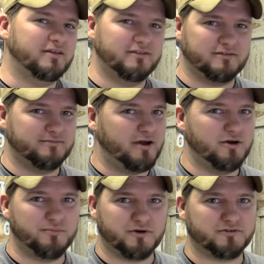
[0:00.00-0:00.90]
and this is my
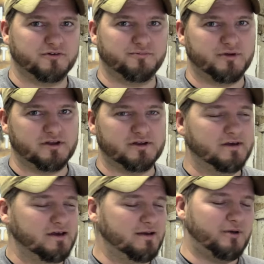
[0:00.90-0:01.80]
own personal opinion,
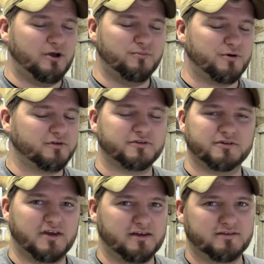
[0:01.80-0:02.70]
my own personal
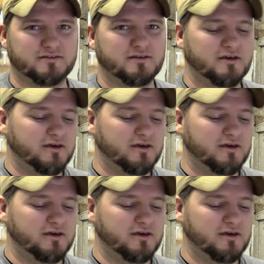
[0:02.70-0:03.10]
taste.